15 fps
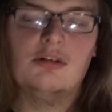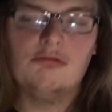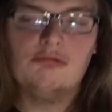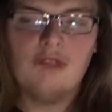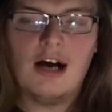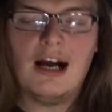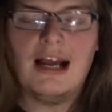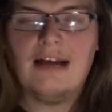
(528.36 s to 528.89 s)

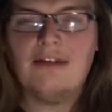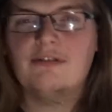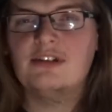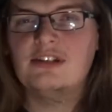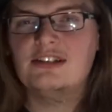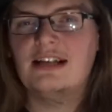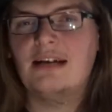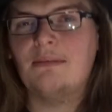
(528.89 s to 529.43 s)
Right
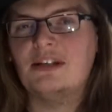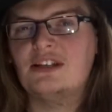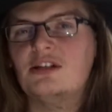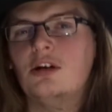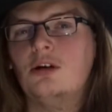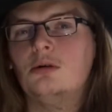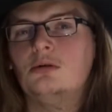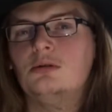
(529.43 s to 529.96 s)
after Sam is
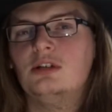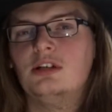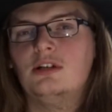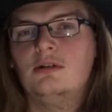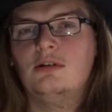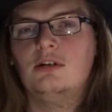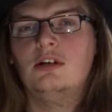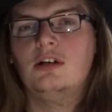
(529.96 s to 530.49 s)
told
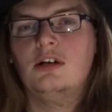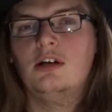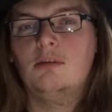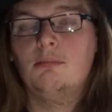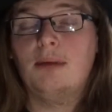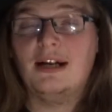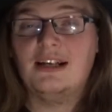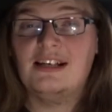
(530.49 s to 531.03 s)

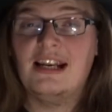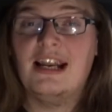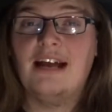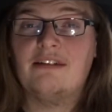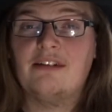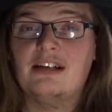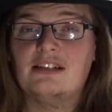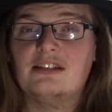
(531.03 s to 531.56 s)
by
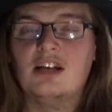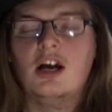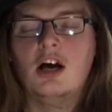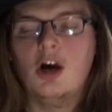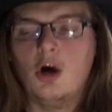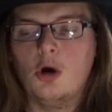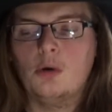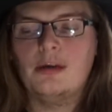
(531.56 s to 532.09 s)
Daenerys,
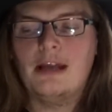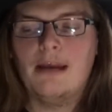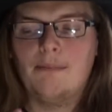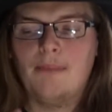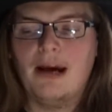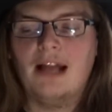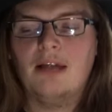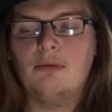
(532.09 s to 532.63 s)
oh yeah,
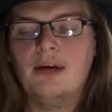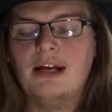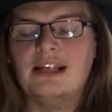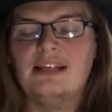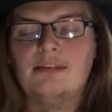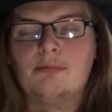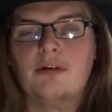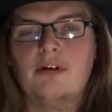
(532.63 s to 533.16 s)
by the way,
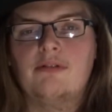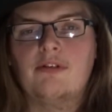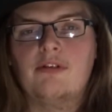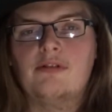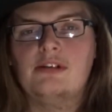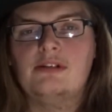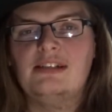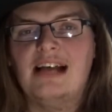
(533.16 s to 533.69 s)
your
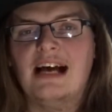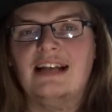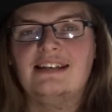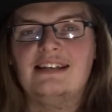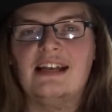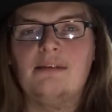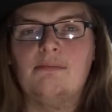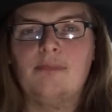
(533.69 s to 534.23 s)
brother and dad
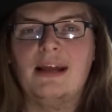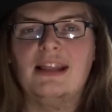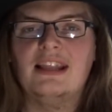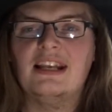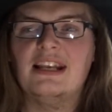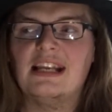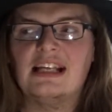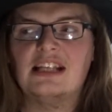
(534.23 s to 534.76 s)
didn't bend
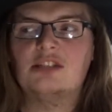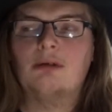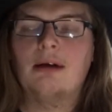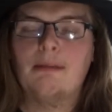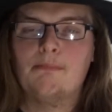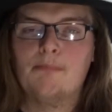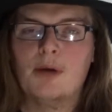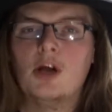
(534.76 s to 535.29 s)
the knee, so I
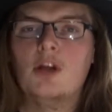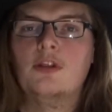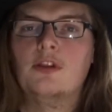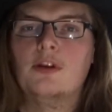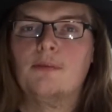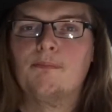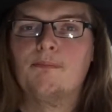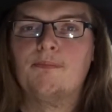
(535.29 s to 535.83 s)
burned
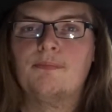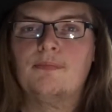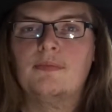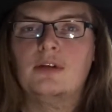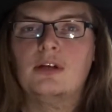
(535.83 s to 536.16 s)
them.